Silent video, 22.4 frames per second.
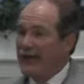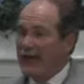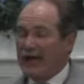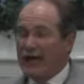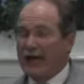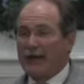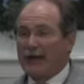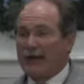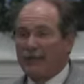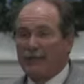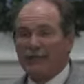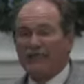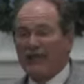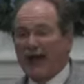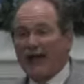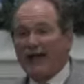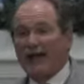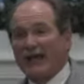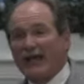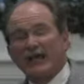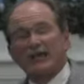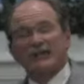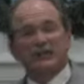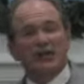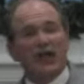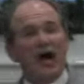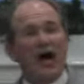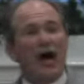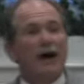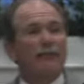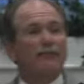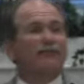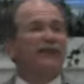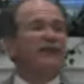It, in fact,
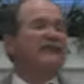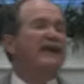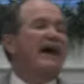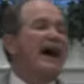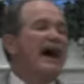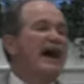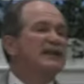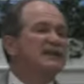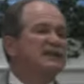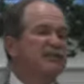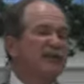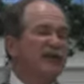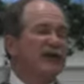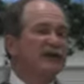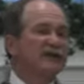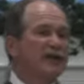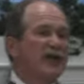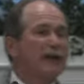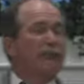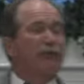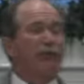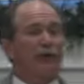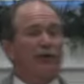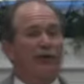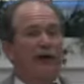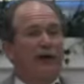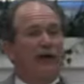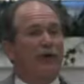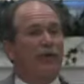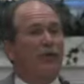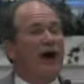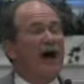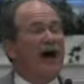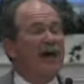Islam provides for a
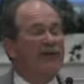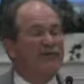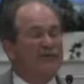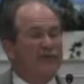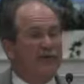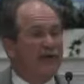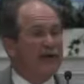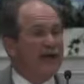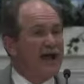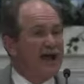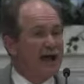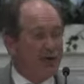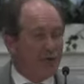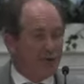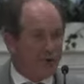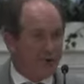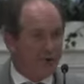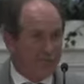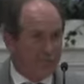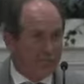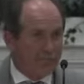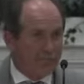temporary wife for an hour.